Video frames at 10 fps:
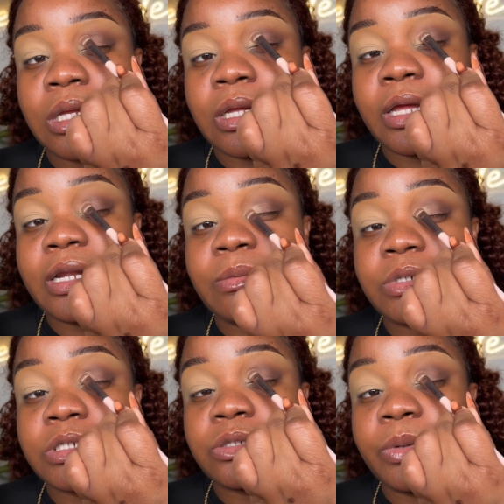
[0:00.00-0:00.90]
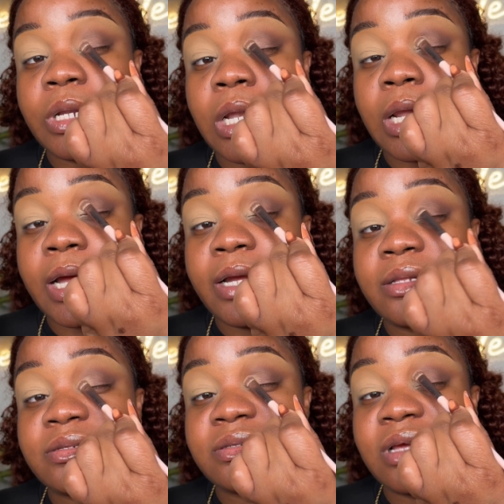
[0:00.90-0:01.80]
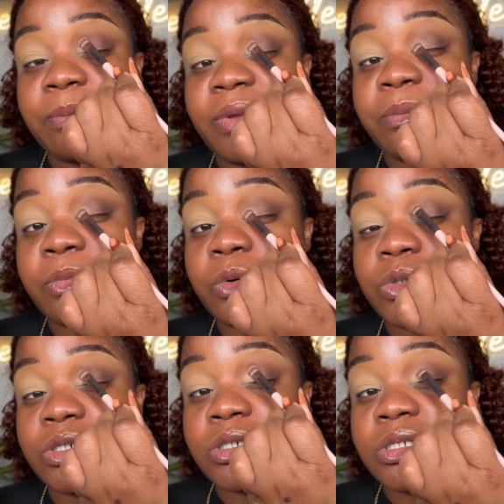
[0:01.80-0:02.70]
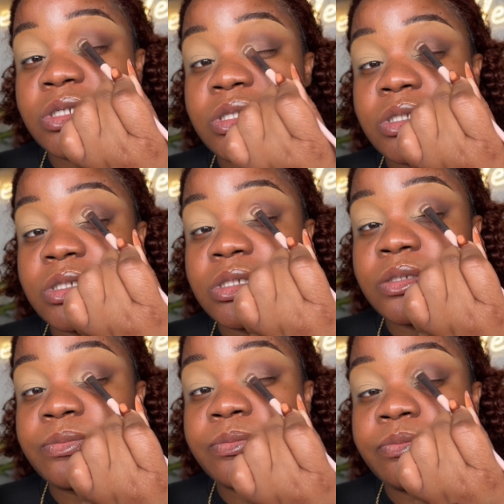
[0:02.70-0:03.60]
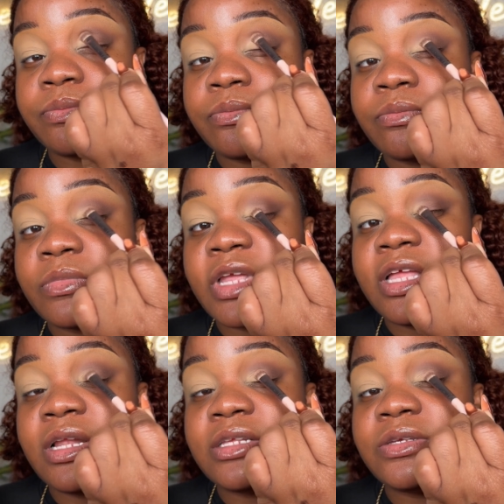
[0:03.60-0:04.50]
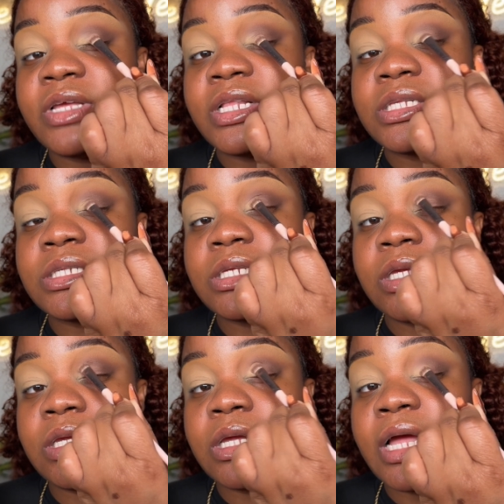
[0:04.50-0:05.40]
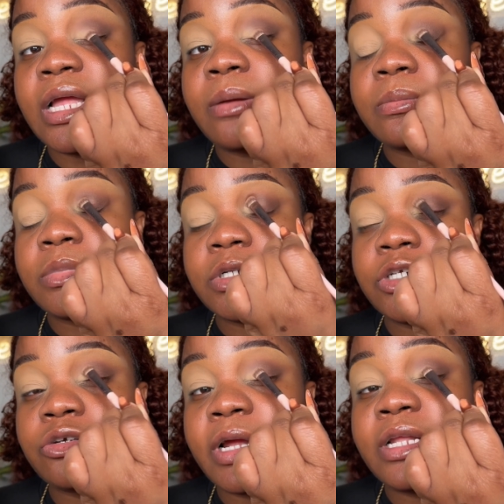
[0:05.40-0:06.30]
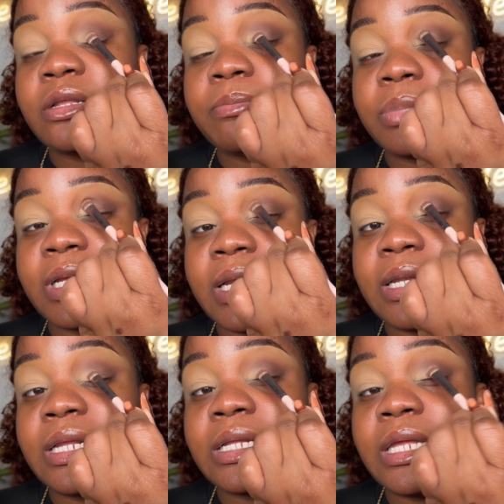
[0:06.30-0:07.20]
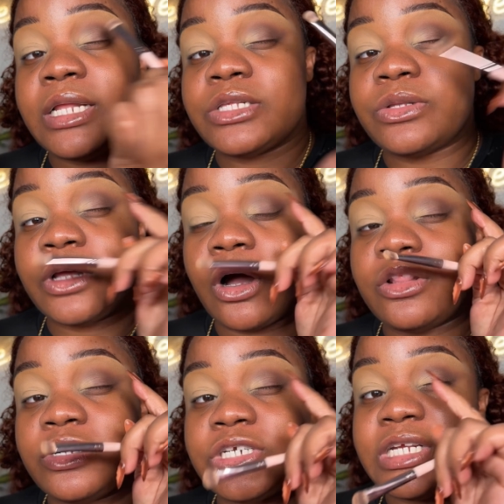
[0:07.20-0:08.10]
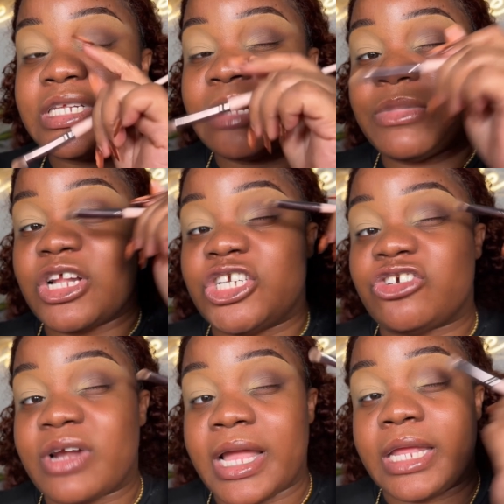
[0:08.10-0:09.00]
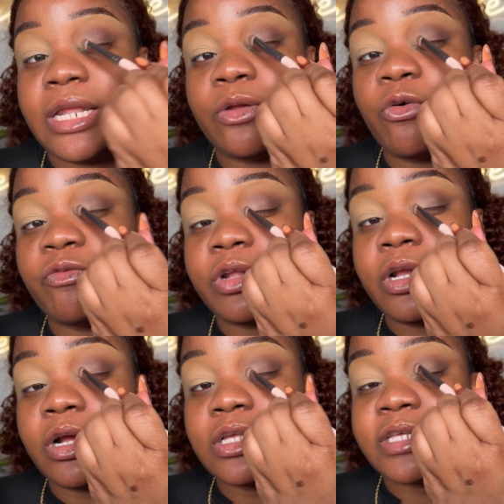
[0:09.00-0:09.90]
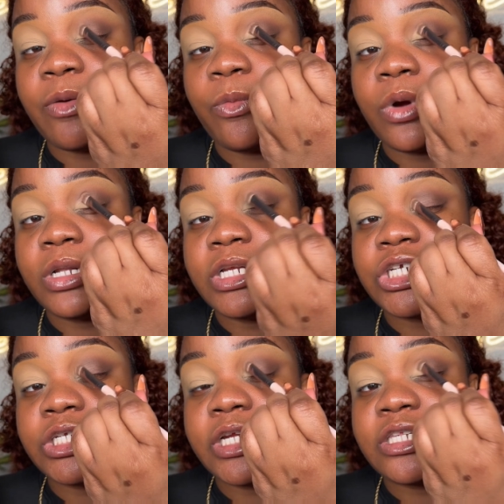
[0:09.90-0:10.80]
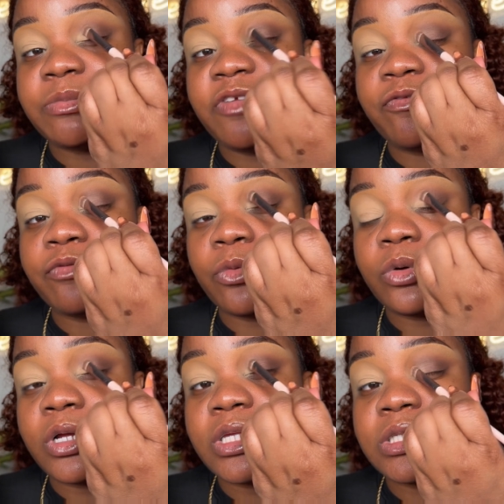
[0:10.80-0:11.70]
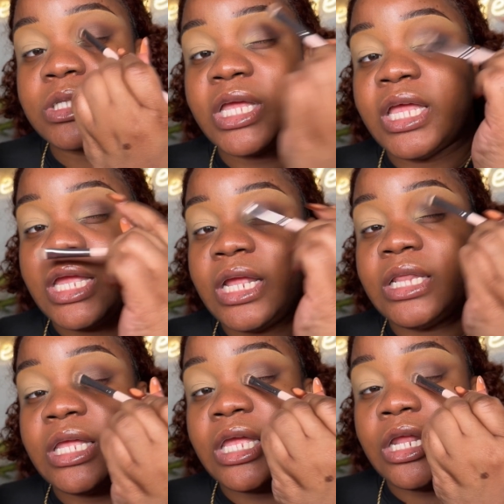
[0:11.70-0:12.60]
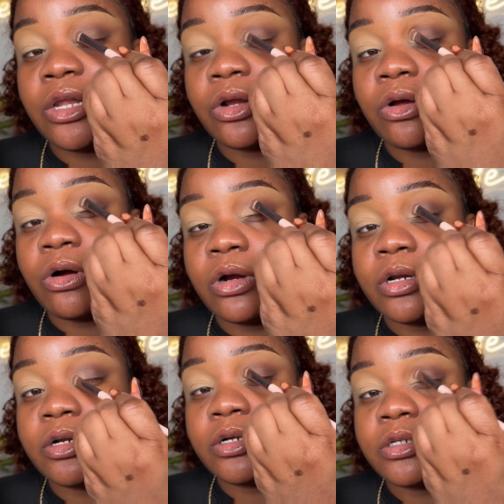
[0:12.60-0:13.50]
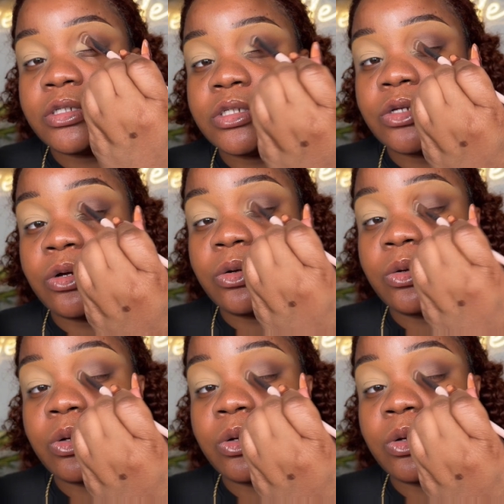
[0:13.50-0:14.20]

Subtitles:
And I'm just doing light tapping motions. And as you can see, I am trying to blend it into the other shades, and I'm not dragging it over there because I want this shade to be focused in the inner corners. So